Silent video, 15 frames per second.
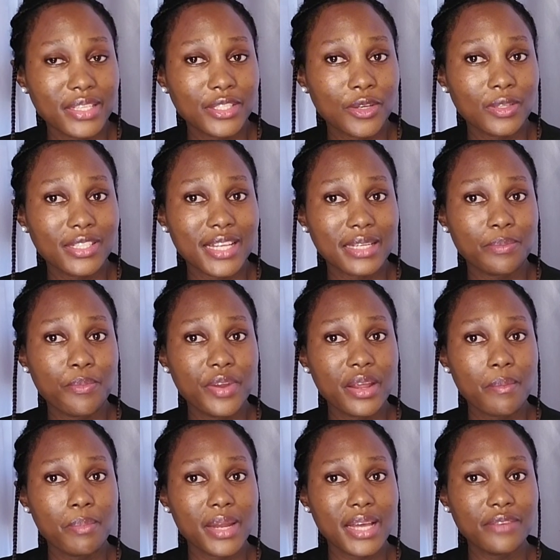vessels that
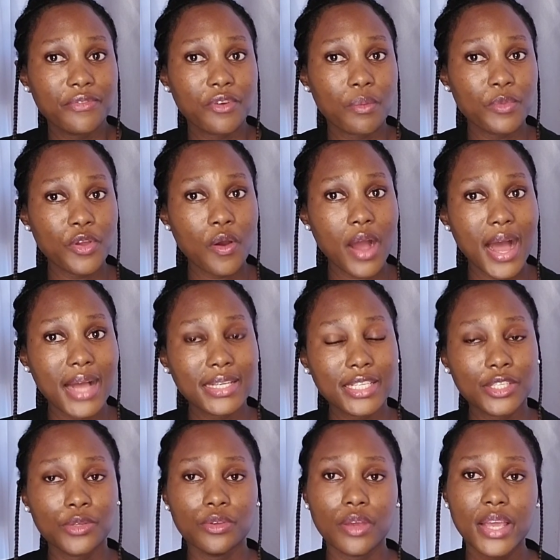bring blood from your heart
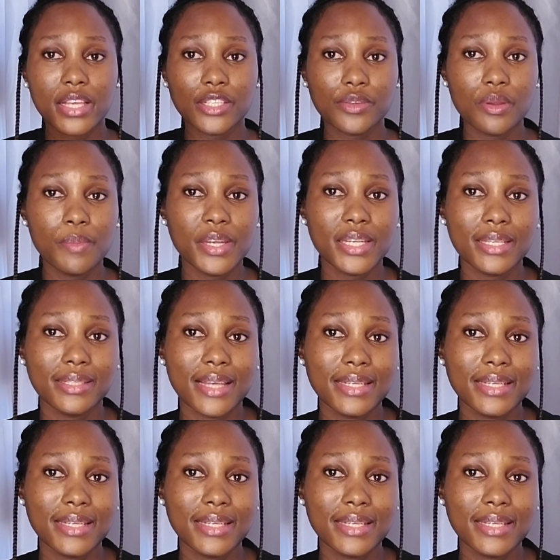to your extremities.